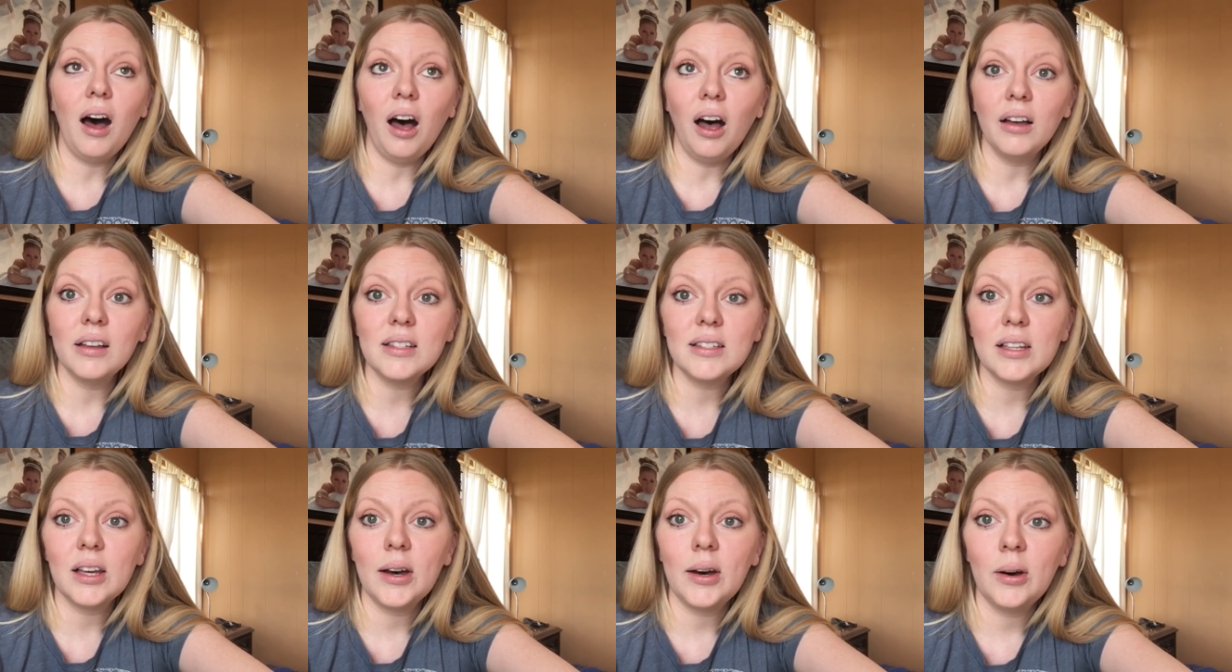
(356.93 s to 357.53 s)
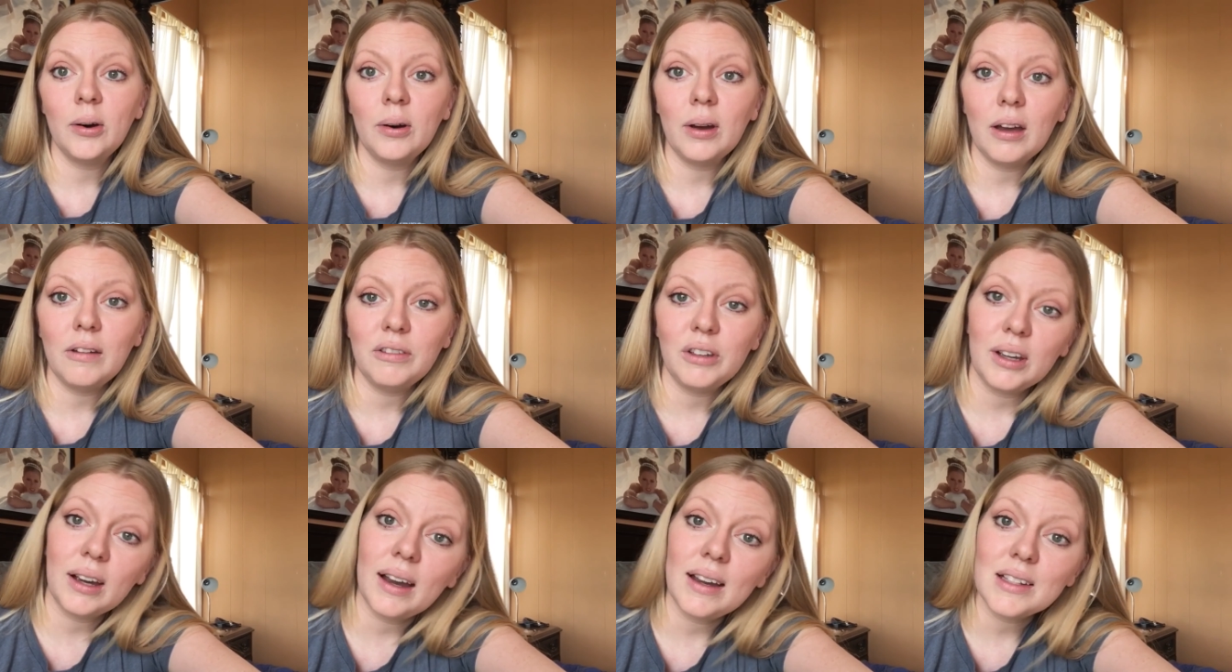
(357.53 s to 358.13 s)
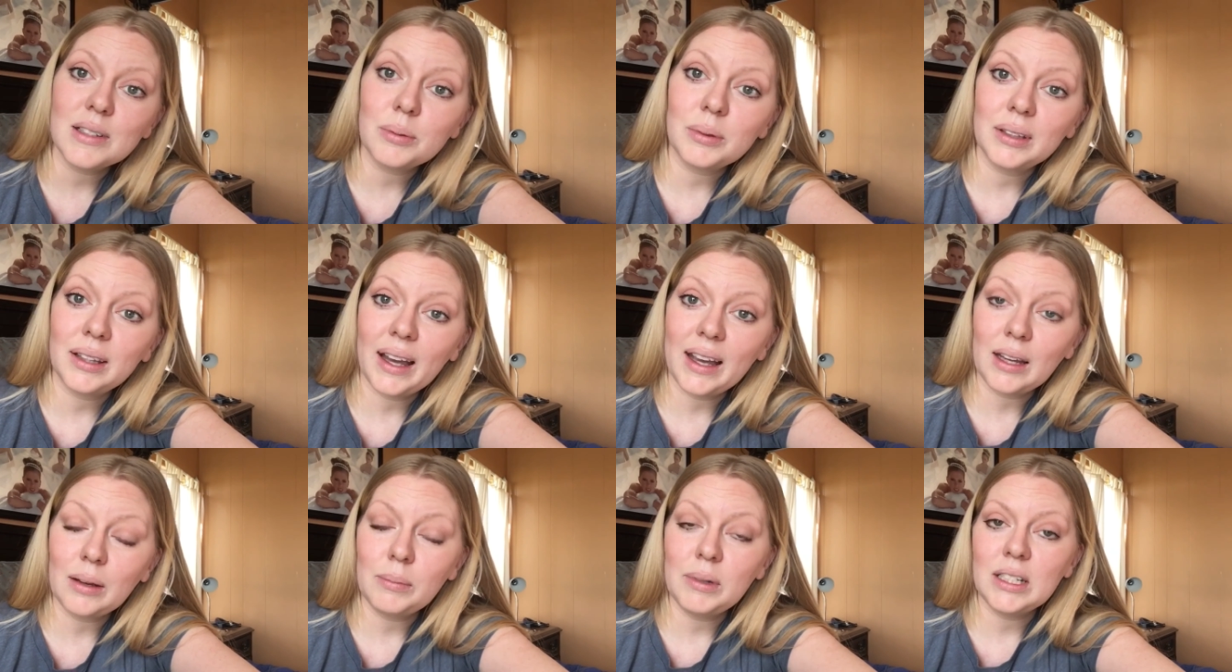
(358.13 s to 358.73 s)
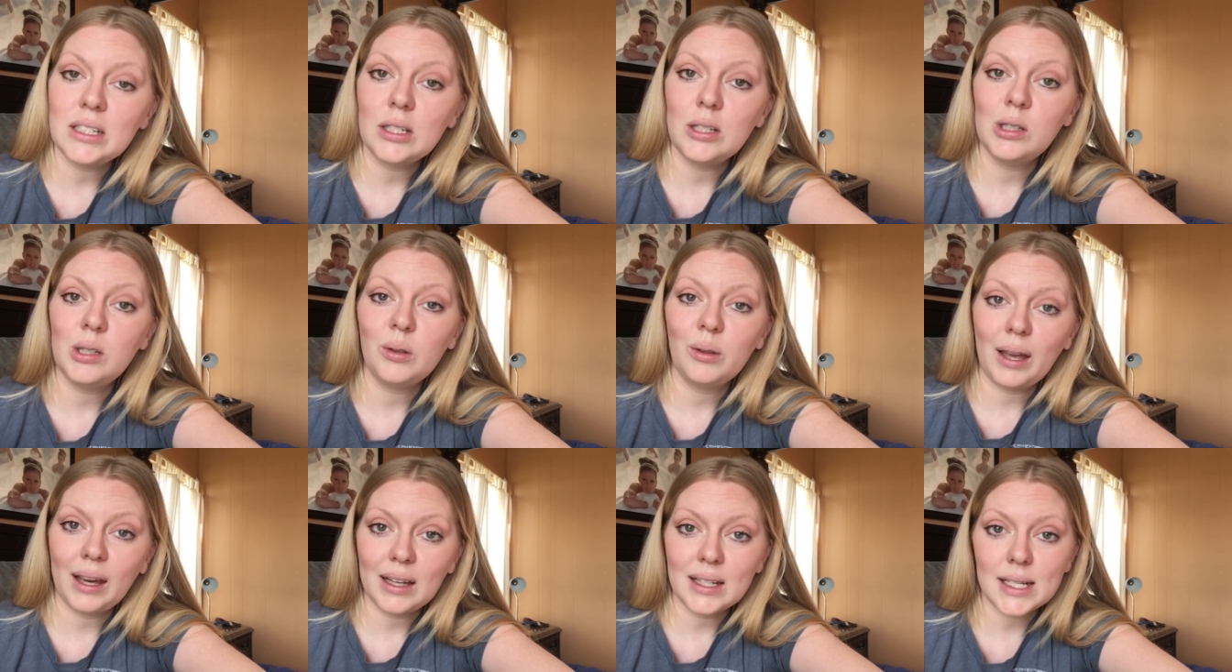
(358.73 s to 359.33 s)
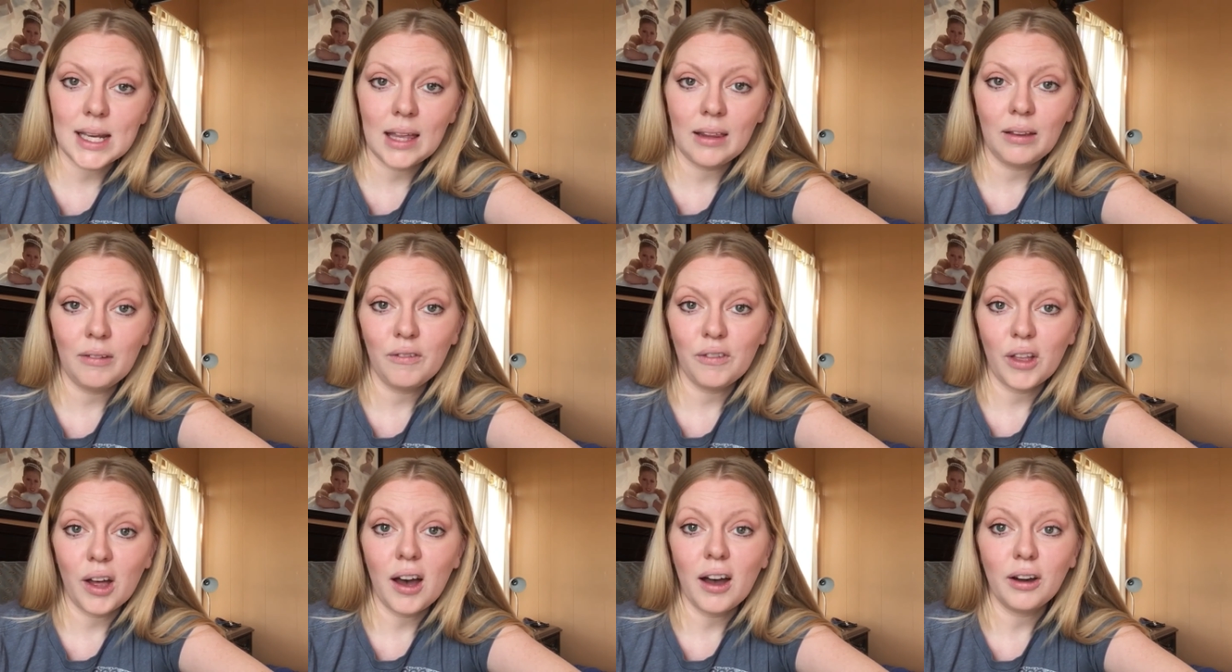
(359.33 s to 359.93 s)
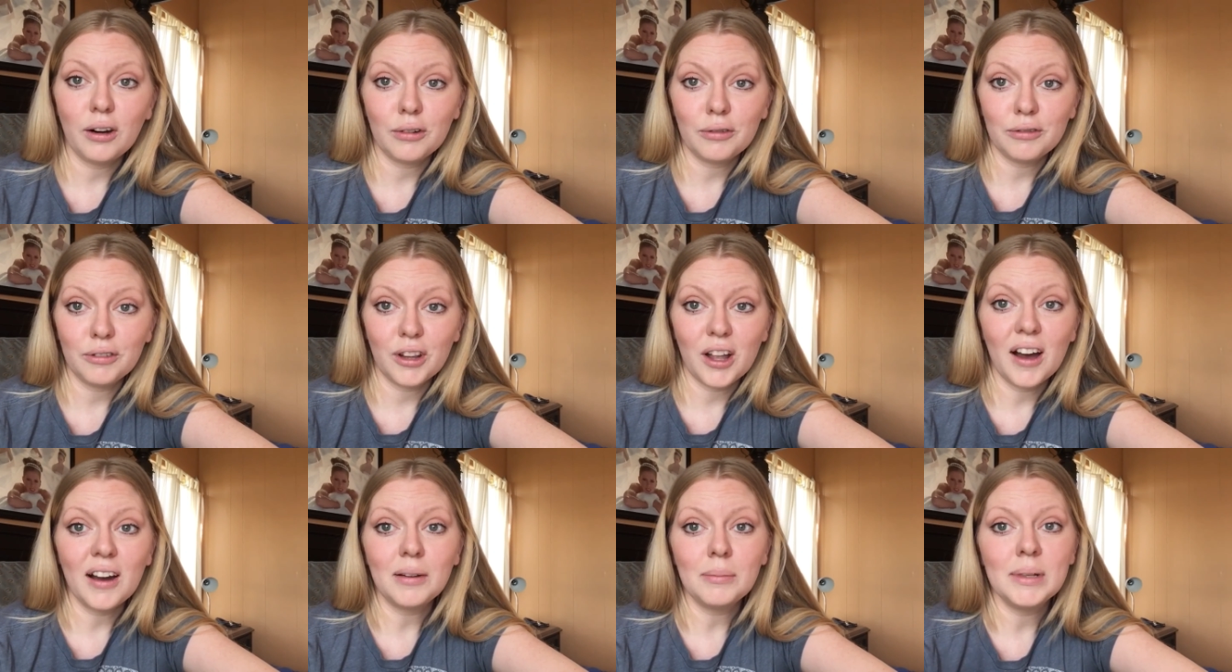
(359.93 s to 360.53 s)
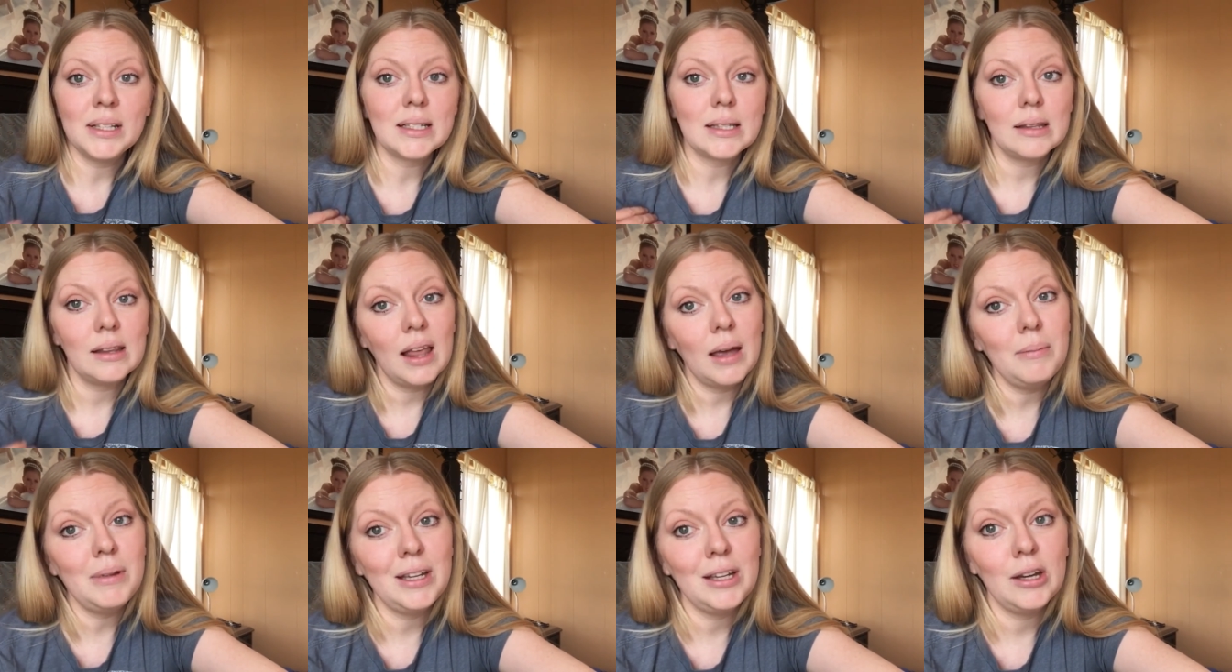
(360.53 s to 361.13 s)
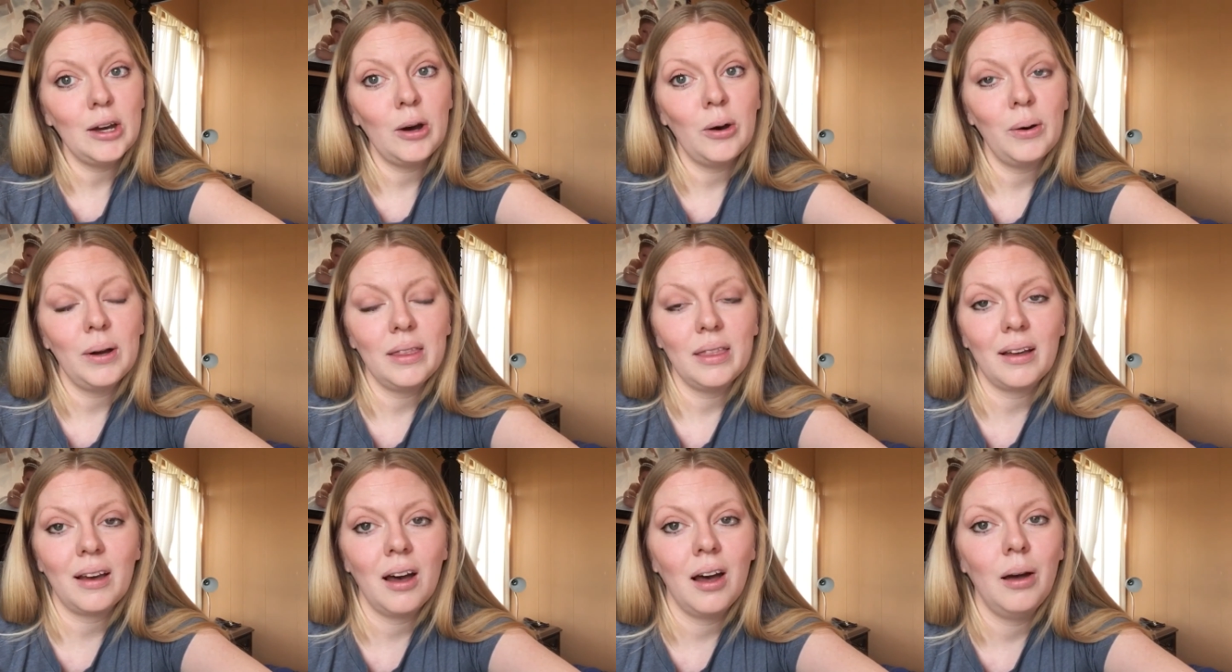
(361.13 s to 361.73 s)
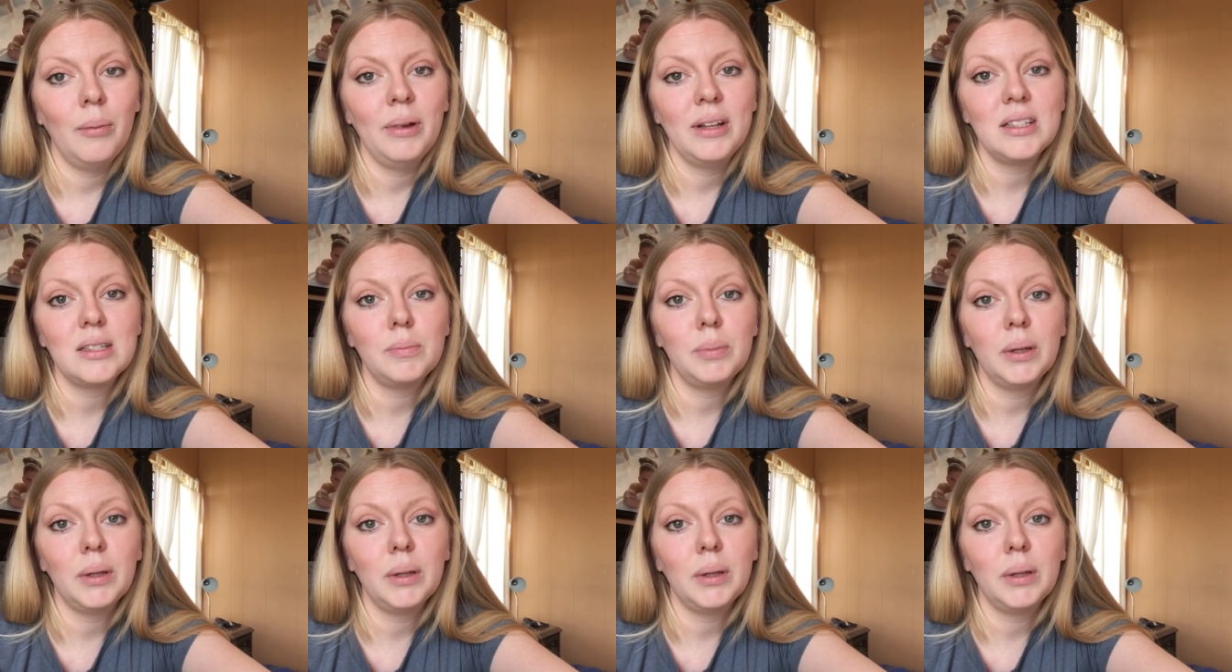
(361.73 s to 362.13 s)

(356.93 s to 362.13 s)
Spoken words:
Also, if you guys would like me to do like a daily vlog or vlogmas, let me know in the comments